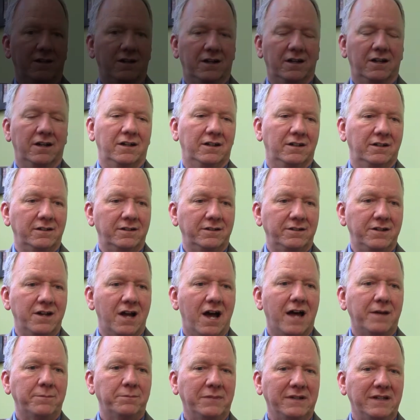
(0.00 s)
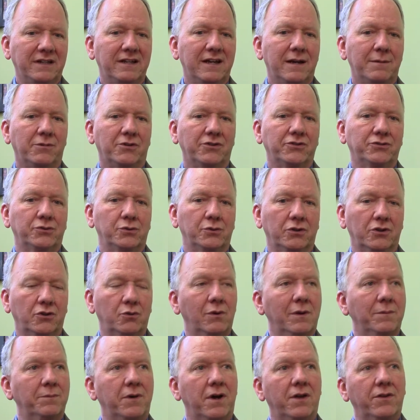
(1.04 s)
Not being able to
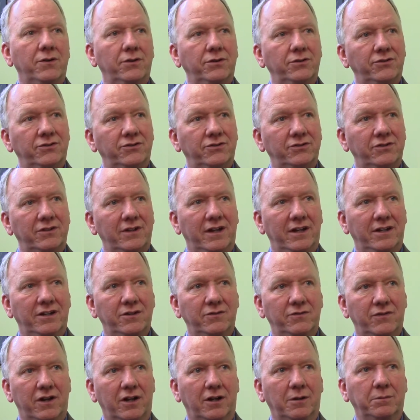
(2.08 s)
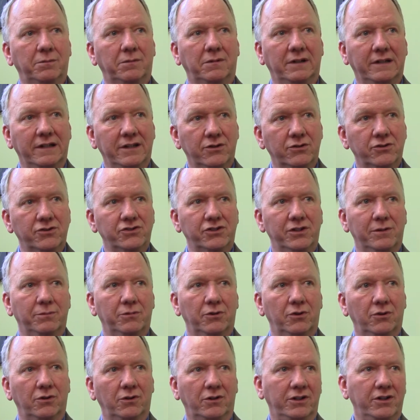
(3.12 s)
equip others and develop leadership
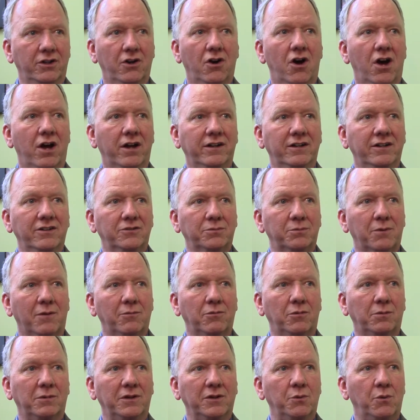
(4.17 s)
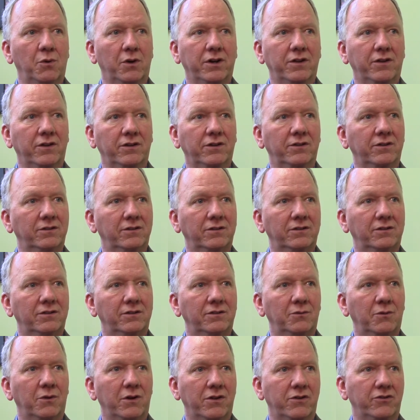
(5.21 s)
early on is probably one of
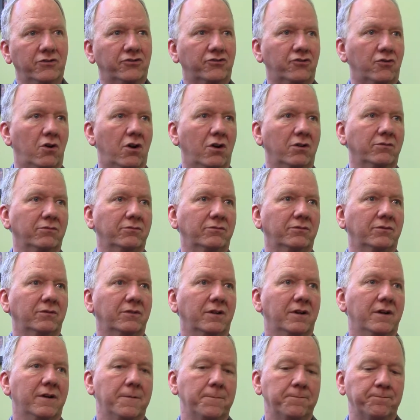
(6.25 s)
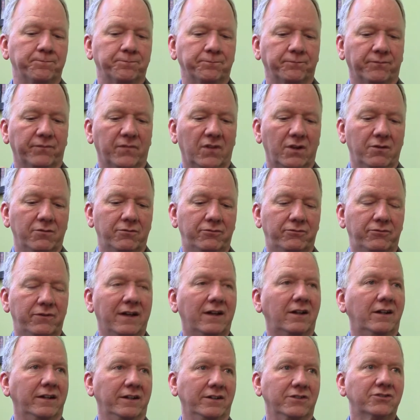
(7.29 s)
the strong
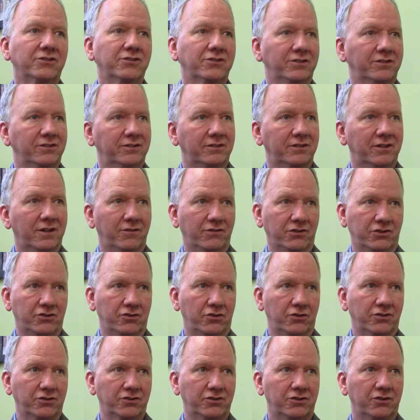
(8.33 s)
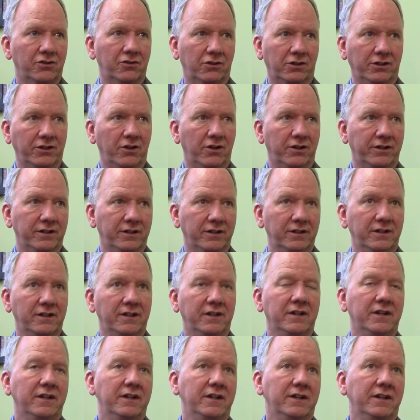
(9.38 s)
failings of a church early
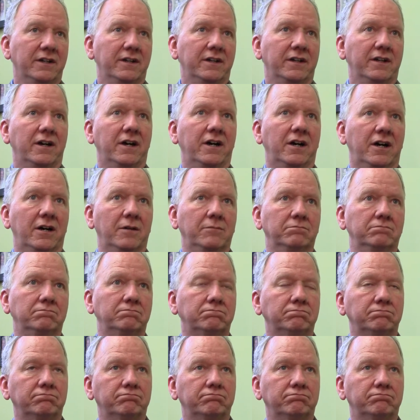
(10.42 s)
on.